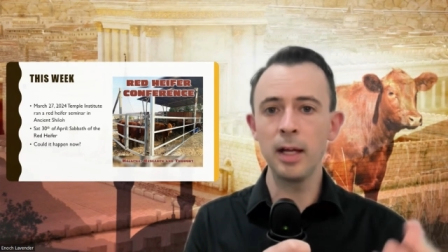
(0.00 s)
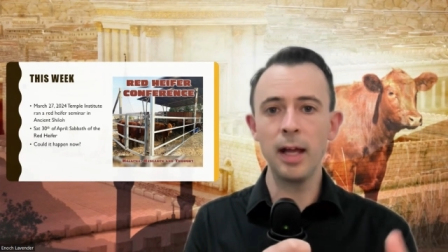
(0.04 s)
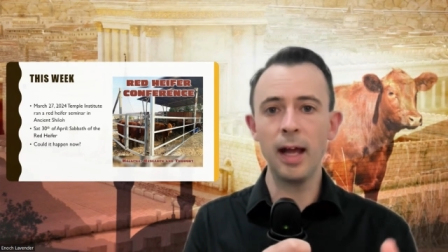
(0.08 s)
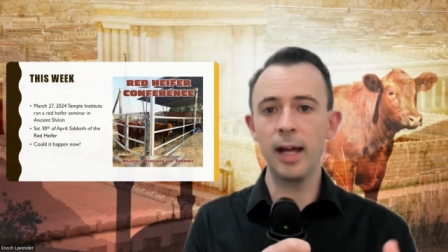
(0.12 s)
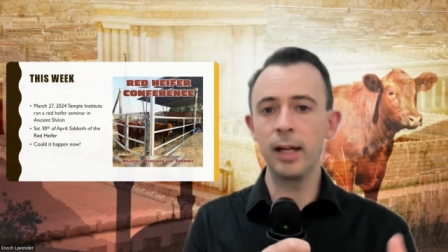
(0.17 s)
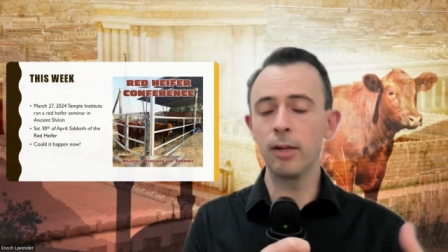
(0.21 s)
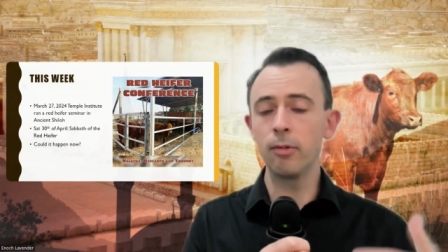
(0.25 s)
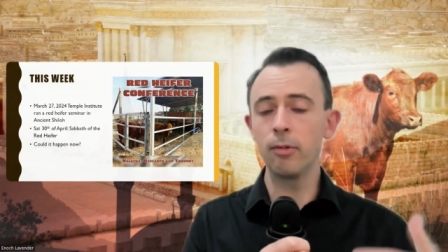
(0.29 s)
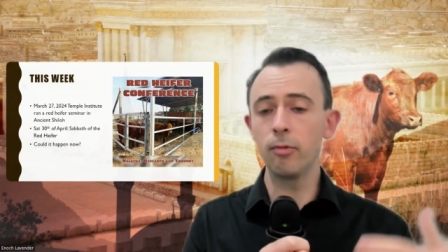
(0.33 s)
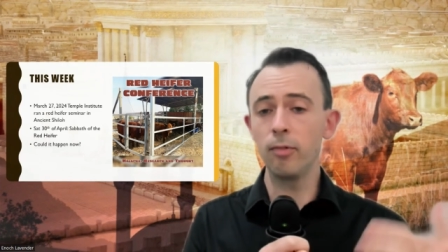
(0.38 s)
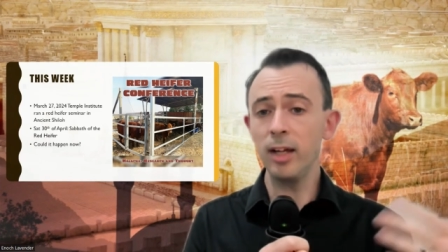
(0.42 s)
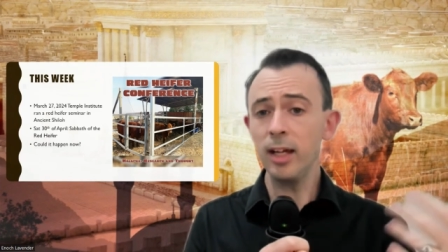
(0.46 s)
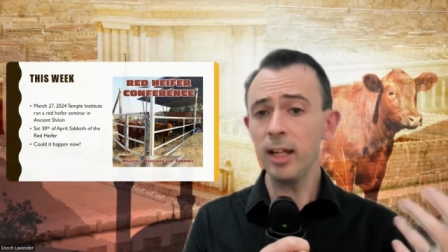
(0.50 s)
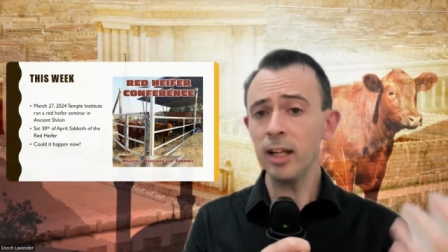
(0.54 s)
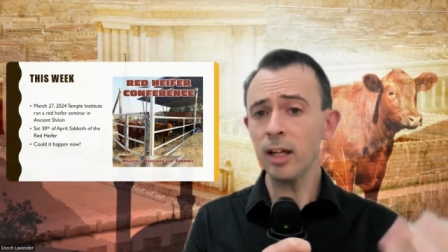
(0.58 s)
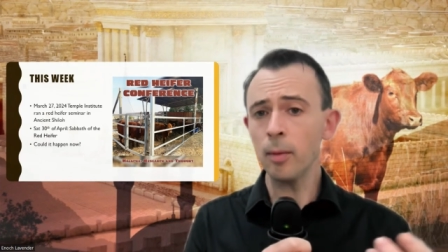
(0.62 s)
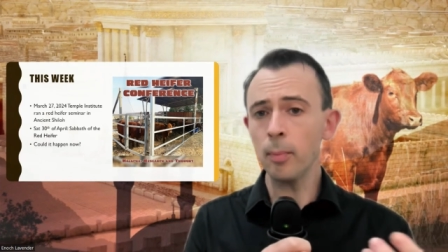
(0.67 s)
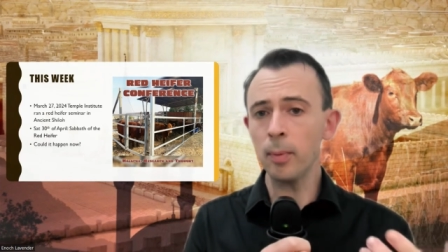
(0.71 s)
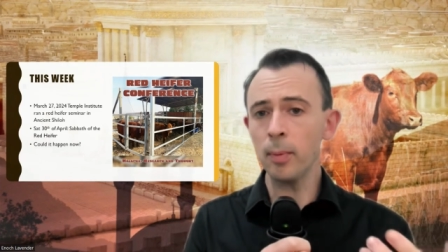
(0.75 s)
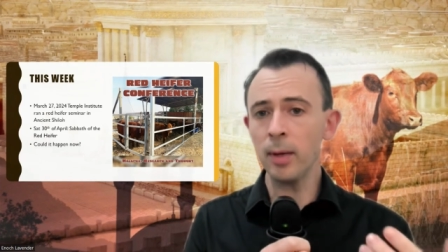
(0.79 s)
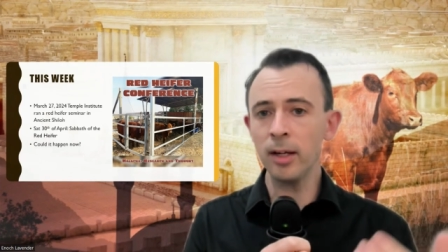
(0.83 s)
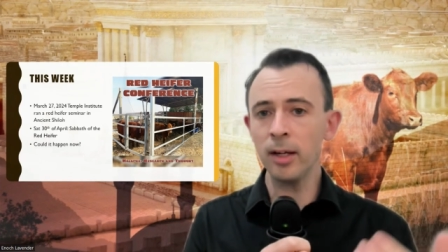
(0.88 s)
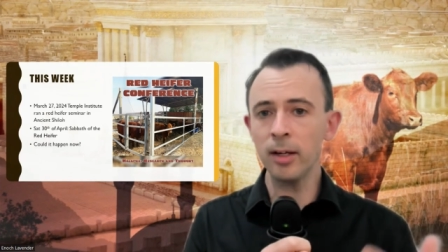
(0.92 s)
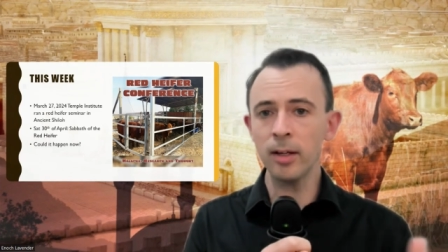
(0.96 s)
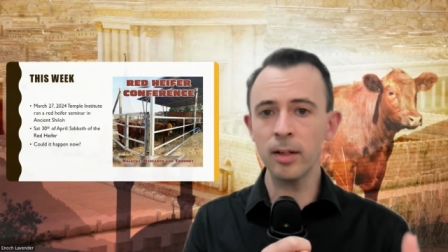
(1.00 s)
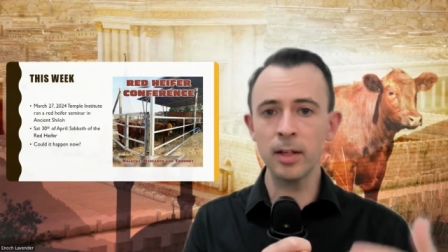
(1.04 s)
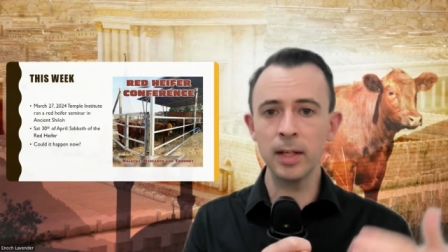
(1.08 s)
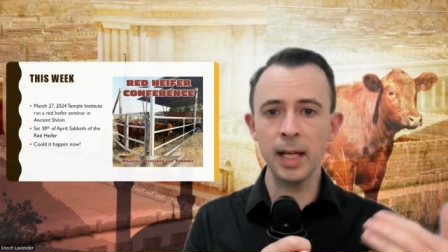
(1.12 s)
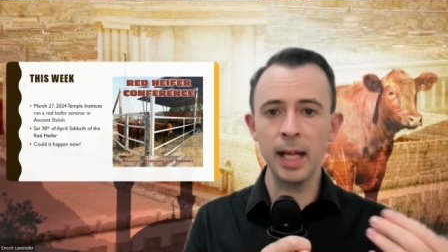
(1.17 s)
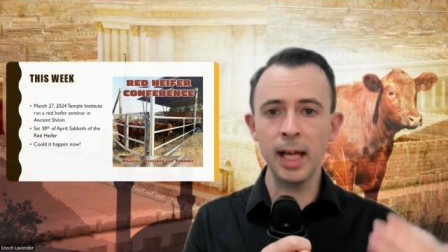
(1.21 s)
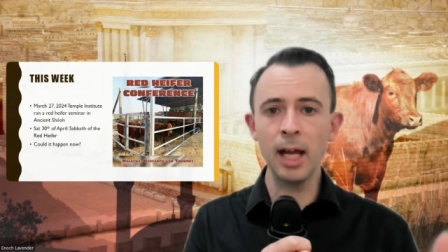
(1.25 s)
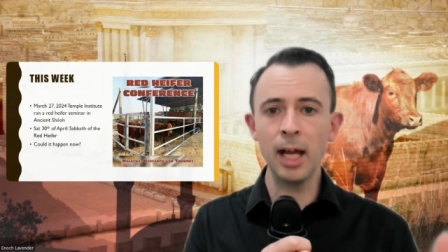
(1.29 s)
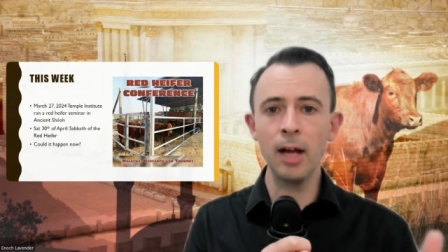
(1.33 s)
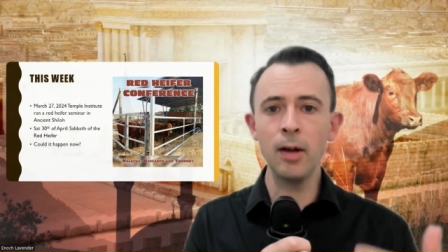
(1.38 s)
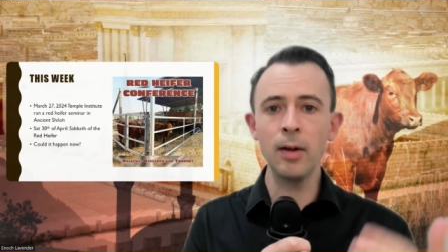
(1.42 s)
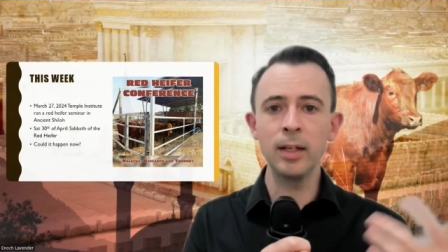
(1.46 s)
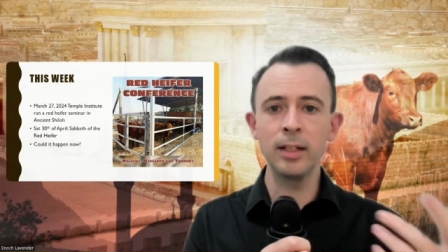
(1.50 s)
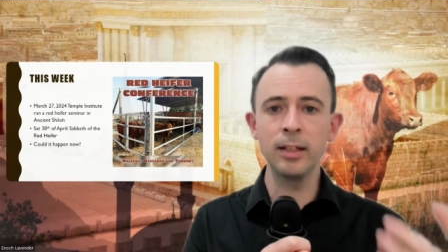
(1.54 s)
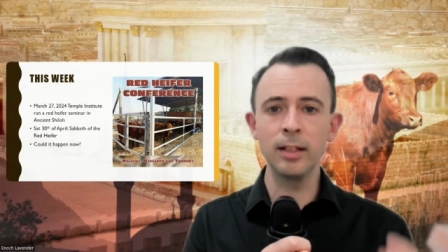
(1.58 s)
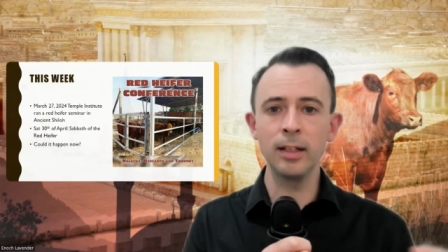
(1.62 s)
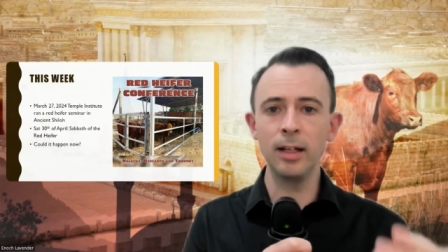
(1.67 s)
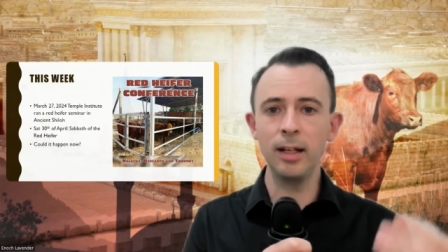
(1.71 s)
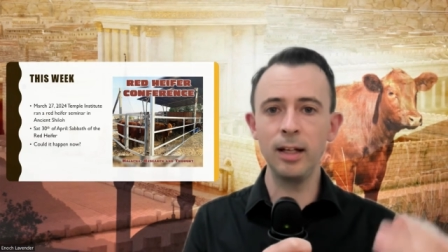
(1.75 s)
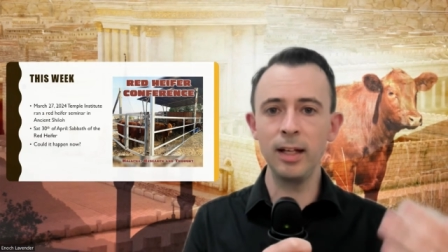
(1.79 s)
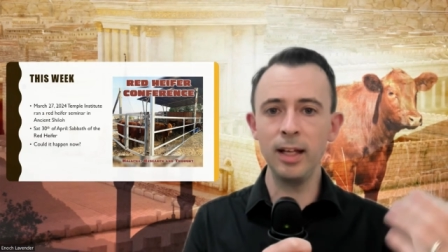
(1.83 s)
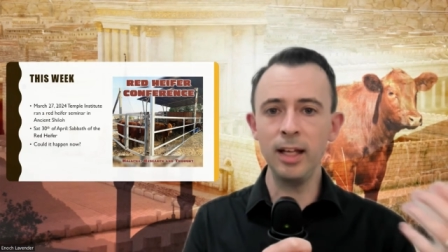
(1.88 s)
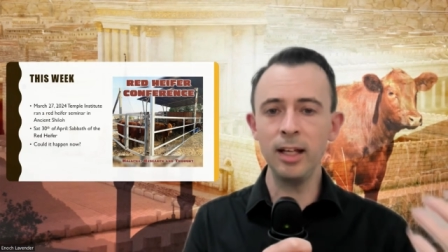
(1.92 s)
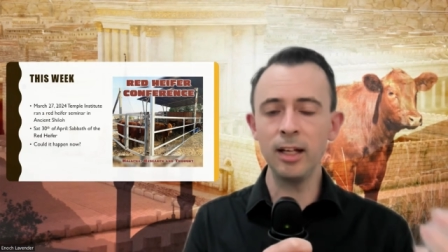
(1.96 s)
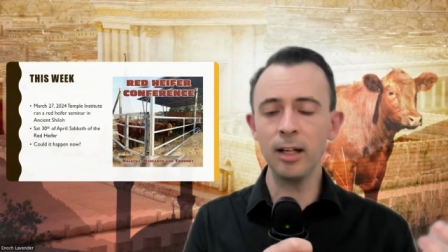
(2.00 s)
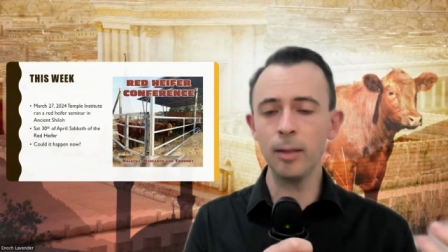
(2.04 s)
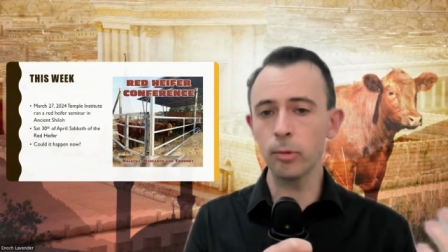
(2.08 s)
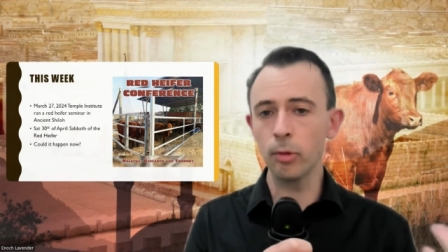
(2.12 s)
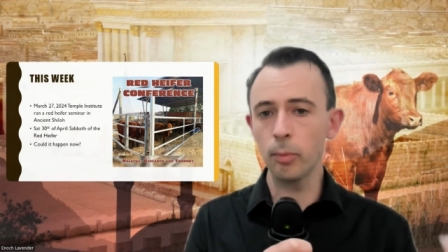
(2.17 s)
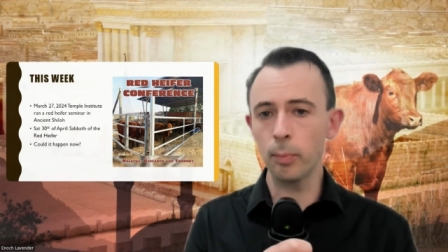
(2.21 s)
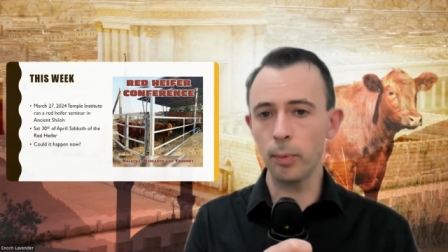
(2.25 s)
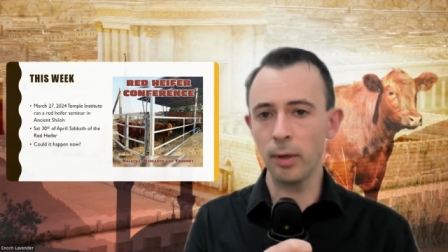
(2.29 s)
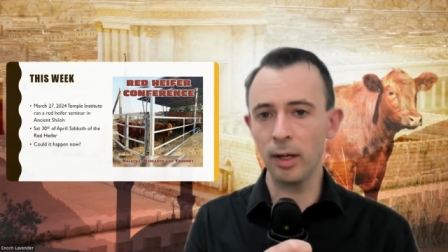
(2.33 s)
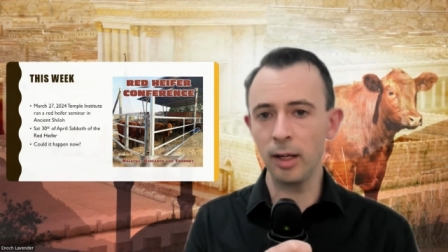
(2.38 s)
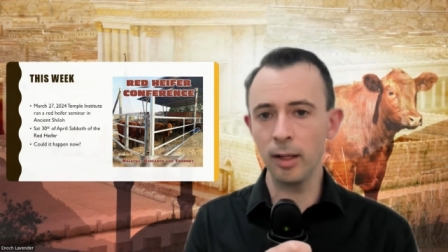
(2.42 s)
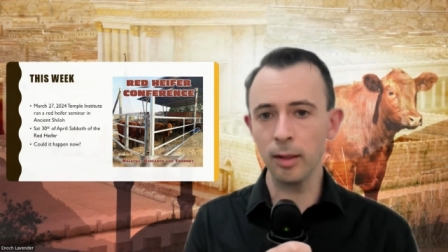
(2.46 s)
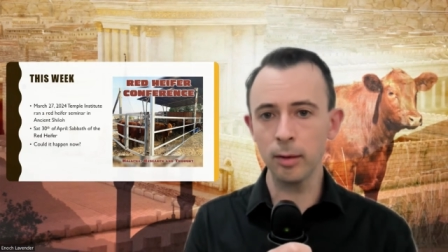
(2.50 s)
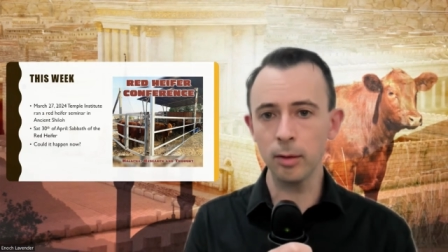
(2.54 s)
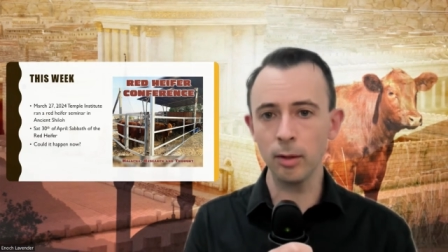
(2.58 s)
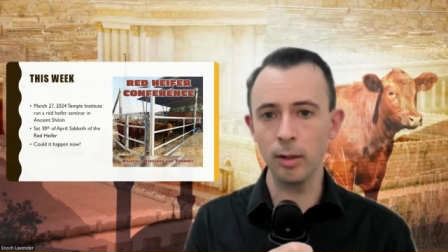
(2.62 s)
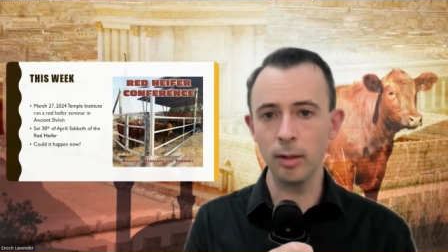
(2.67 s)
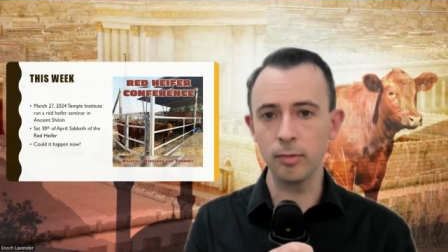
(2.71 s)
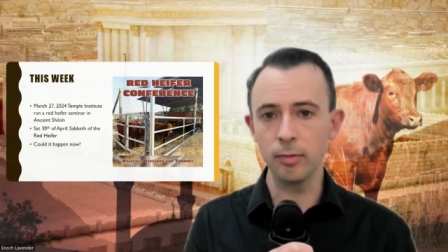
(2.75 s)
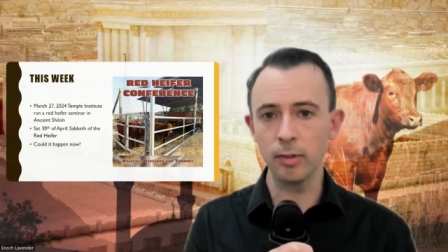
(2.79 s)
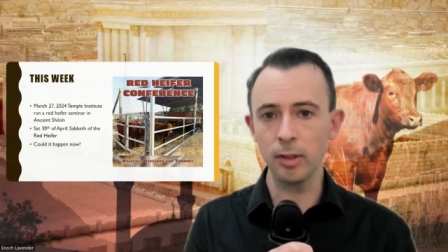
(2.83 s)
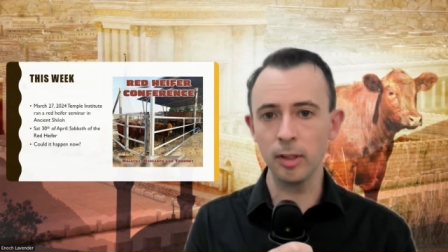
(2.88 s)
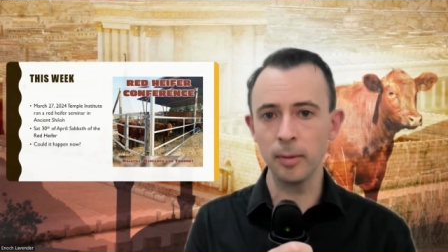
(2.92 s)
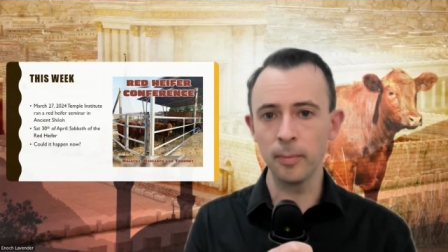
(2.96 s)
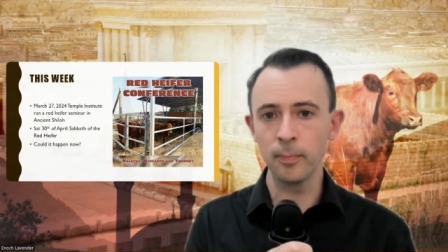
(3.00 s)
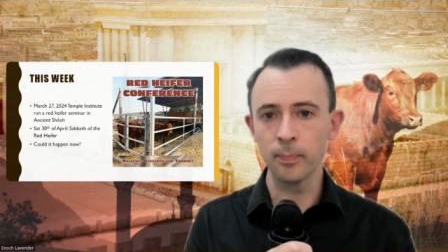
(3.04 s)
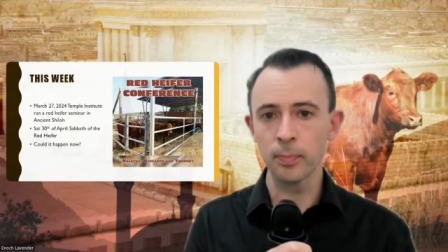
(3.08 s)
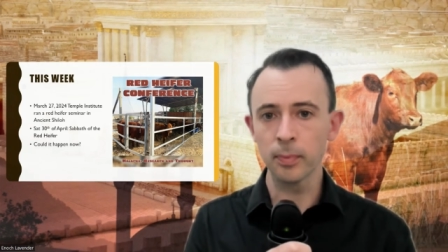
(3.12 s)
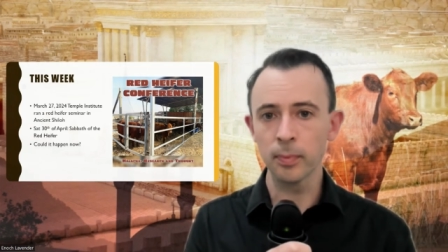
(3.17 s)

and they're reading about it now in the lead up to Passover.